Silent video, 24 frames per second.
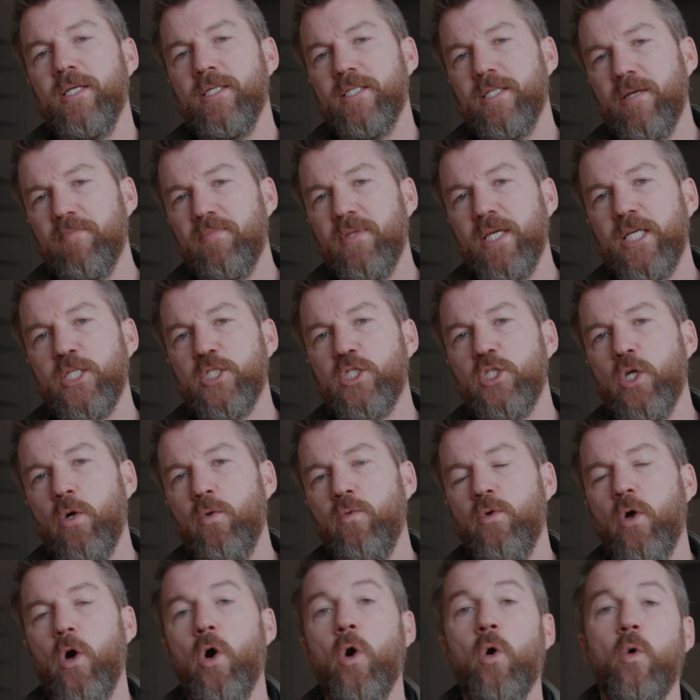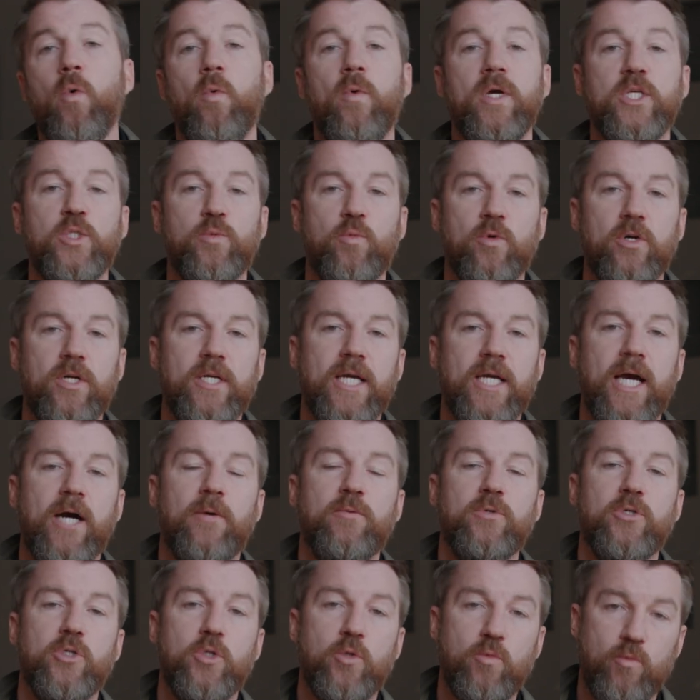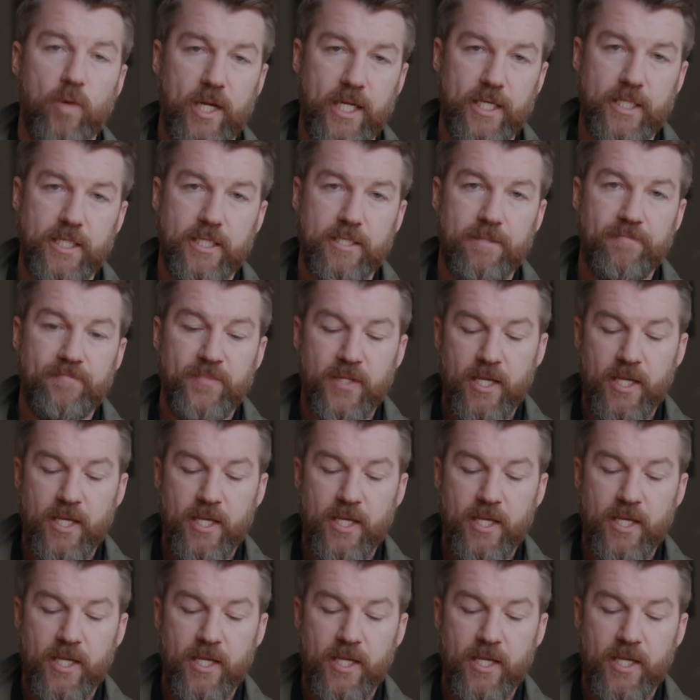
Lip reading: some things don't always work out great.